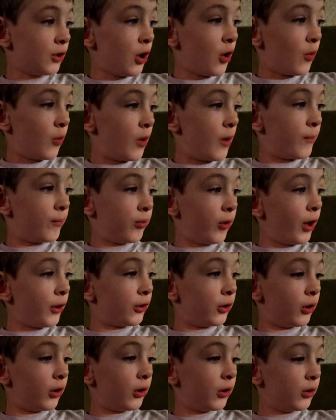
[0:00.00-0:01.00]
No, a
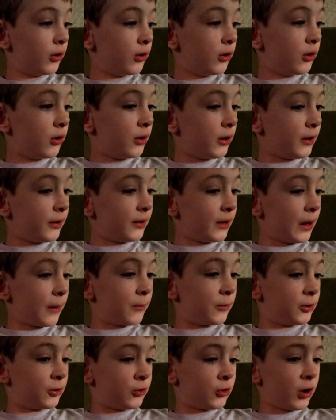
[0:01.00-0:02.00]
brother. His
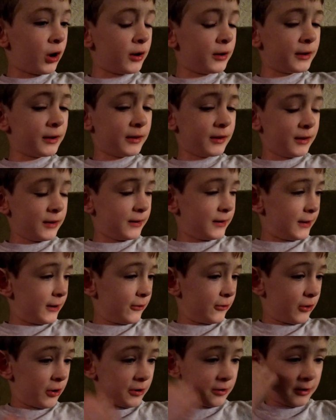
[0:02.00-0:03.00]
name is Johnny, and then
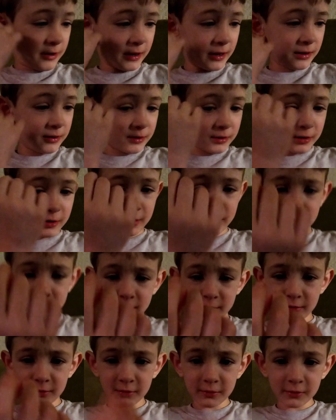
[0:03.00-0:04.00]
there's a test in
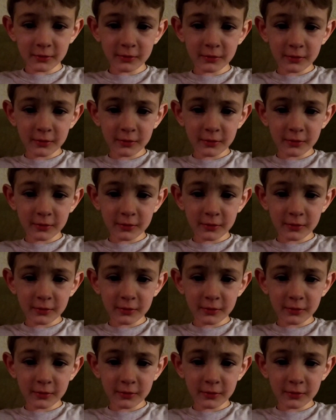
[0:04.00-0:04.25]
it.